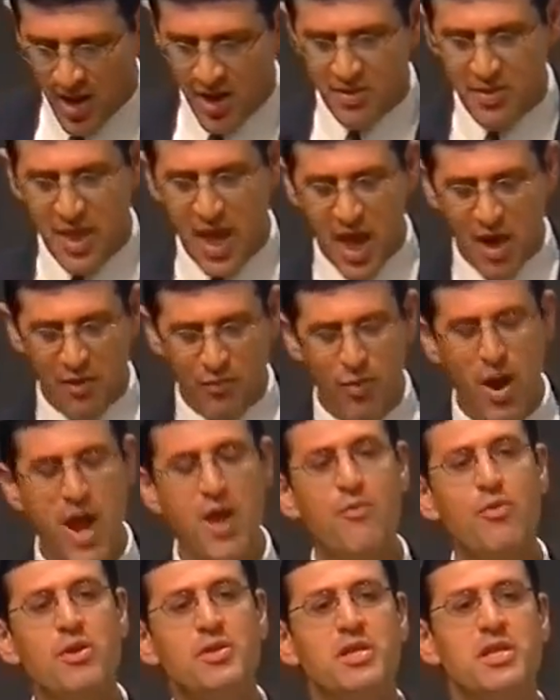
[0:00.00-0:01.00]
Now,
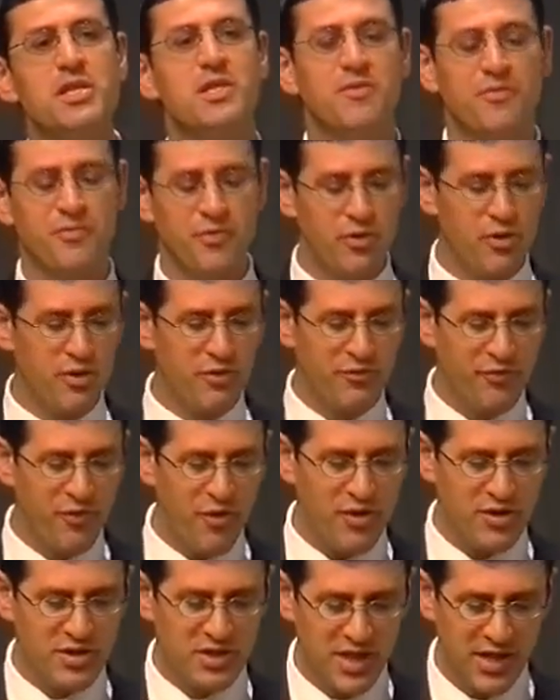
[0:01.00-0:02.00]
when was this food
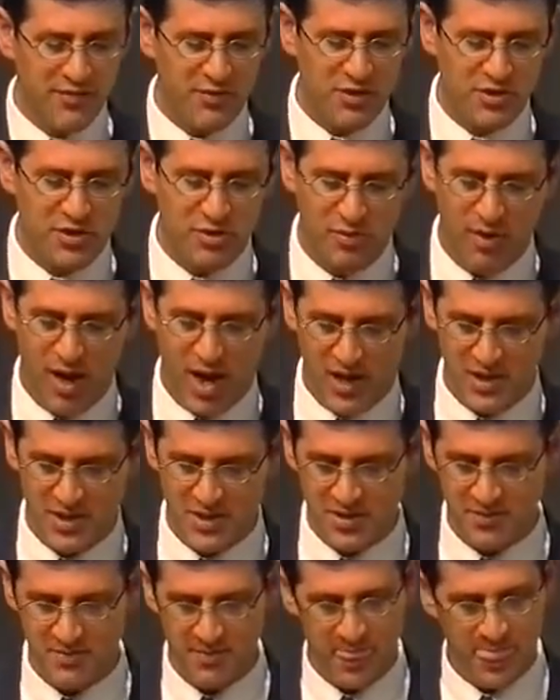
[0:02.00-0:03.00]
first given to
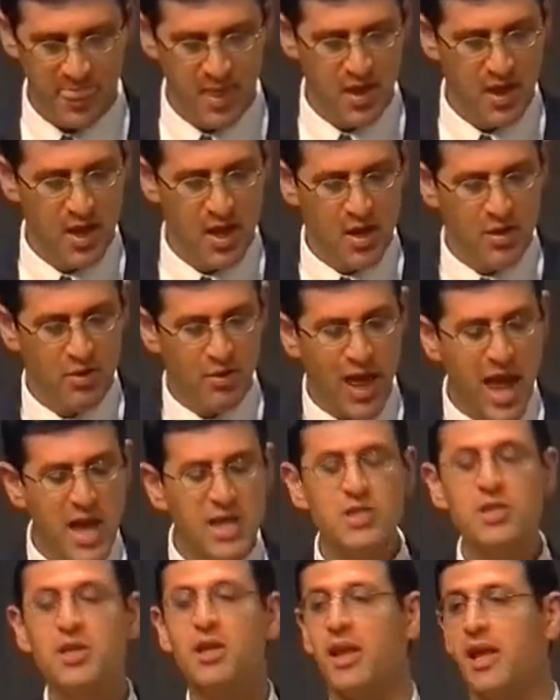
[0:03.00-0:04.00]
us? Well,
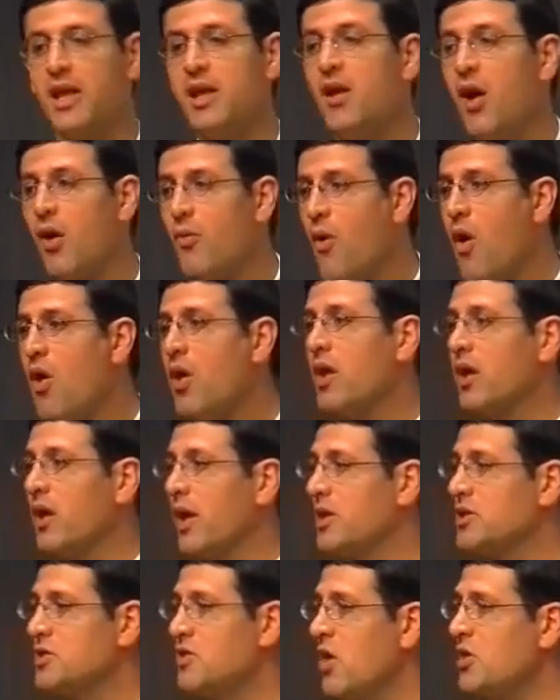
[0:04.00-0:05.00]
actually,
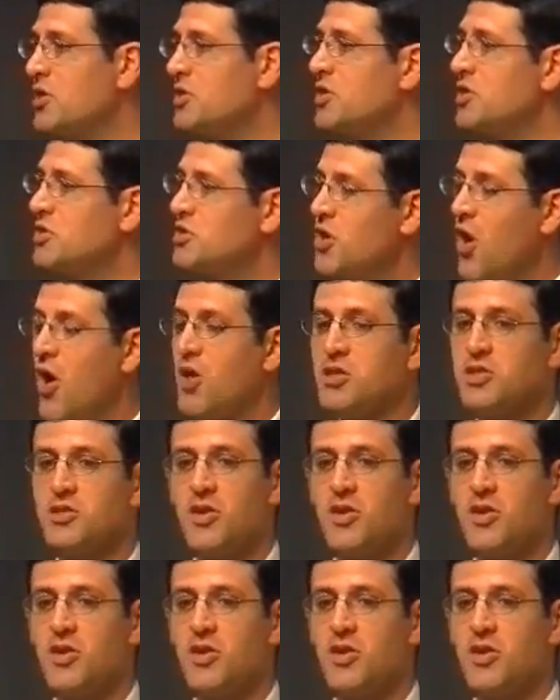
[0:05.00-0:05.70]
ironically, it's not St. John's